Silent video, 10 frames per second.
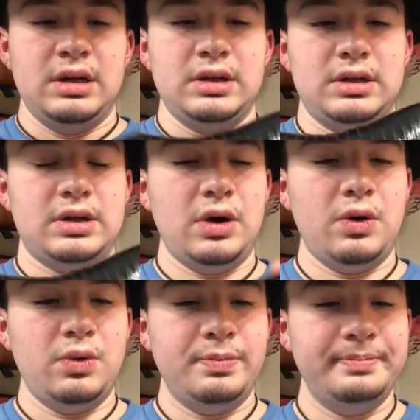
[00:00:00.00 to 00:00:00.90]

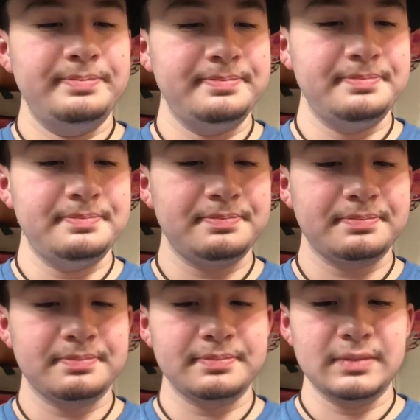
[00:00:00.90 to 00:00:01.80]
So
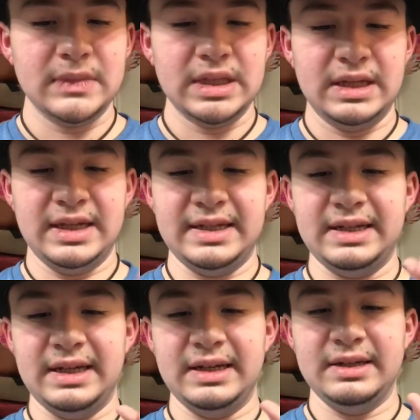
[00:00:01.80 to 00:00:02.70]
this
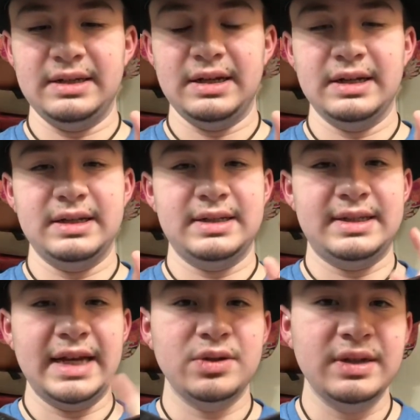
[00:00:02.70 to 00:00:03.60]
is
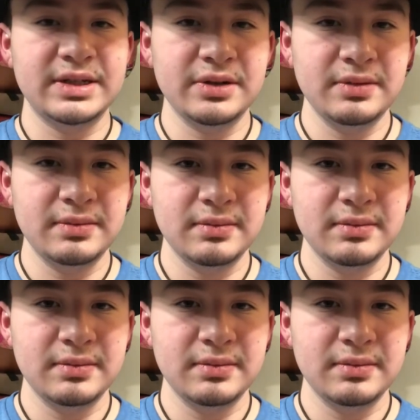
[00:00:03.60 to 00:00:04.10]
Teju Lizard,